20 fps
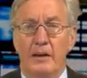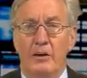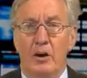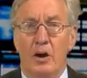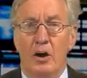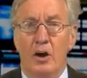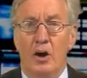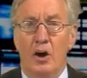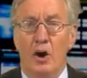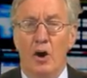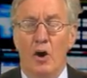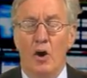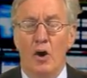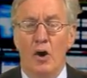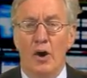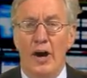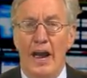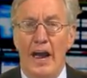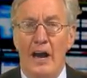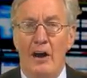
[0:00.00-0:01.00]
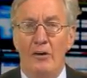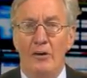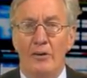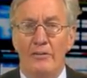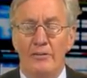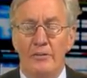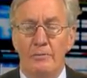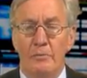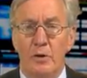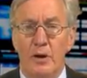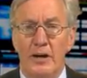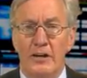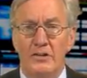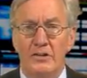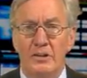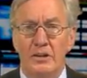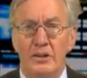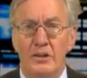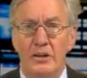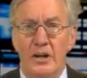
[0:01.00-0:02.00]
are out of the
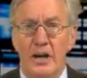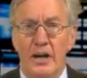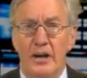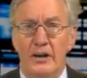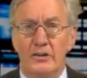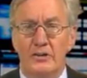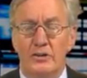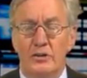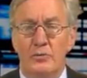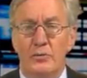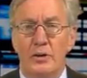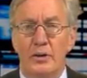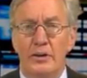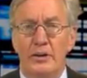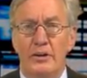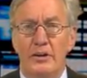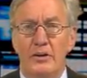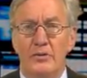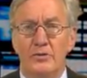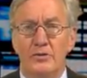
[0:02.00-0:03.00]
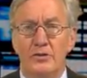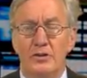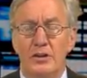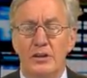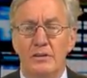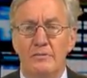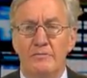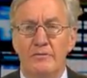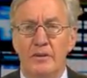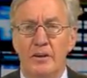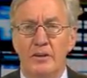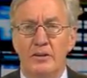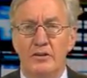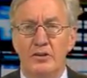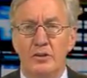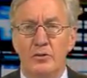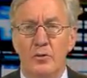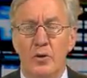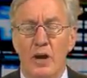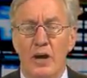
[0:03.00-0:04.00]
price index, you really don't see
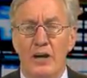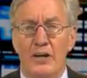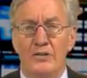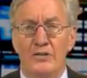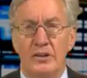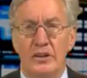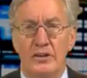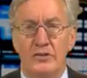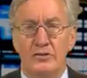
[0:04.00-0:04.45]
inflation rising.